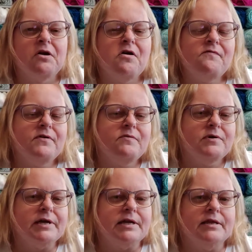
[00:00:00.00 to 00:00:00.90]
hopefully
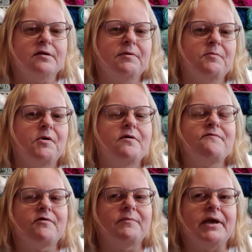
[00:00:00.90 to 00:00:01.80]
we'll get a little bit more
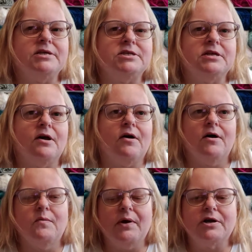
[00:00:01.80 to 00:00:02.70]
information
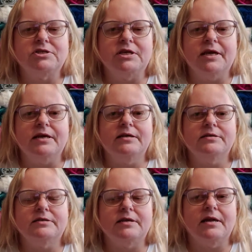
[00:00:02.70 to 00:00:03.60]
on where she
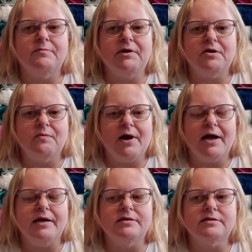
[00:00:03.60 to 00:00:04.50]
is centimeter
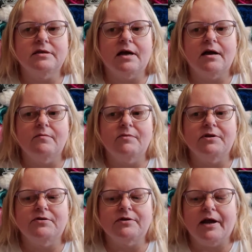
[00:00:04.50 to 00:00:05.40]
wise
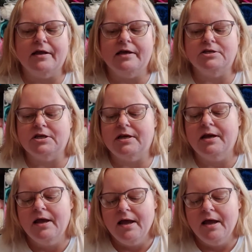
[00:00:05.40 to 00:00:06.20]
with her dilation,